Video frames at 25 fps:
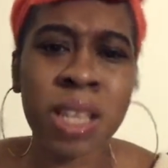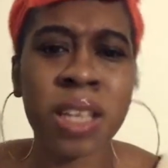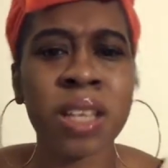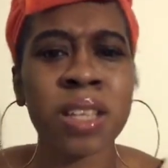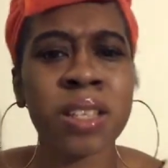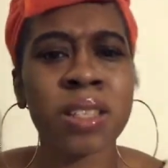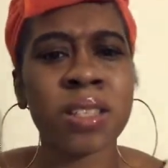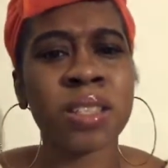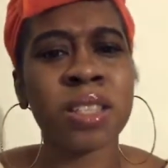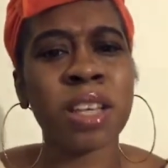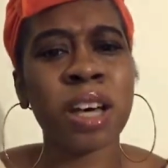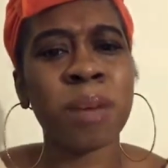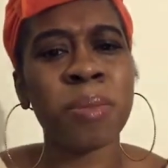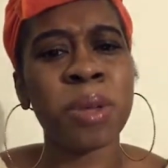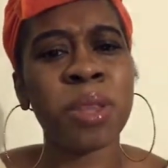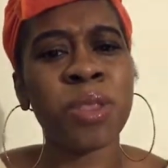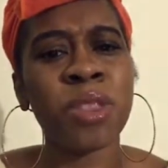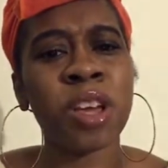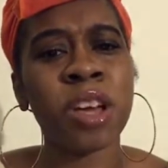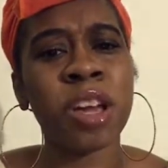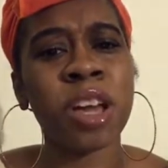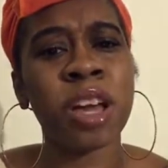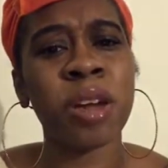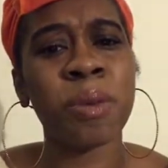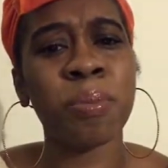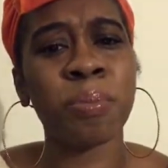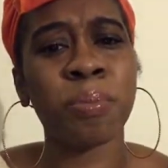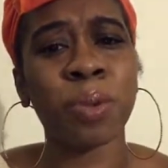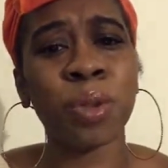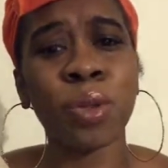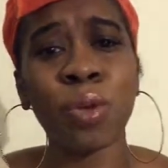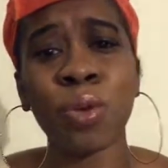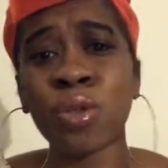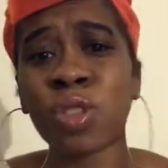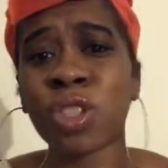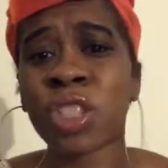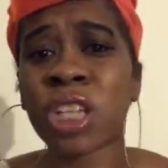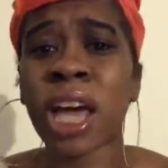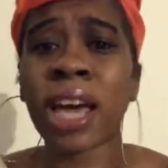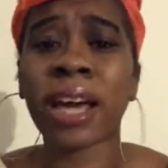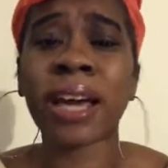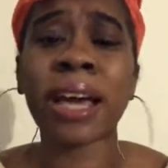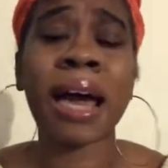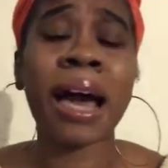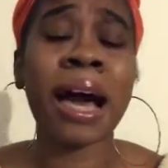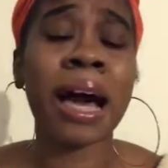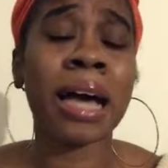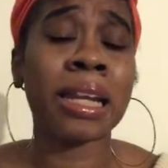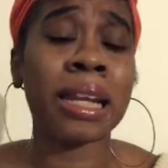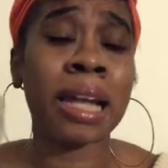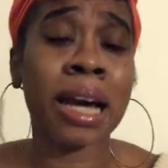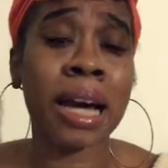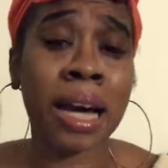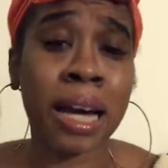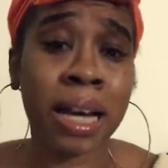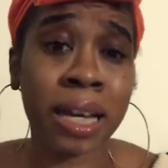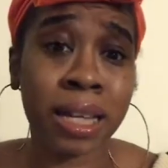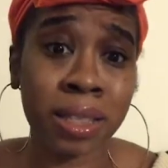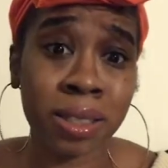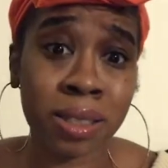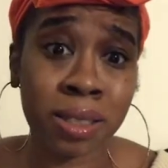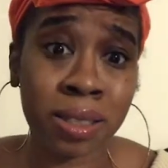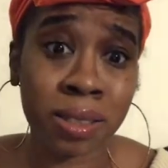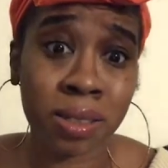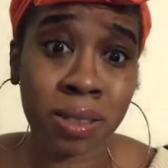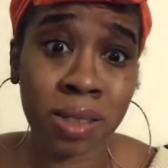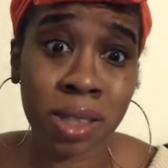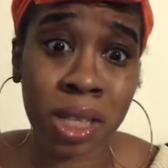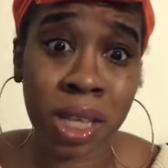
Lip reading: some of the blue check allies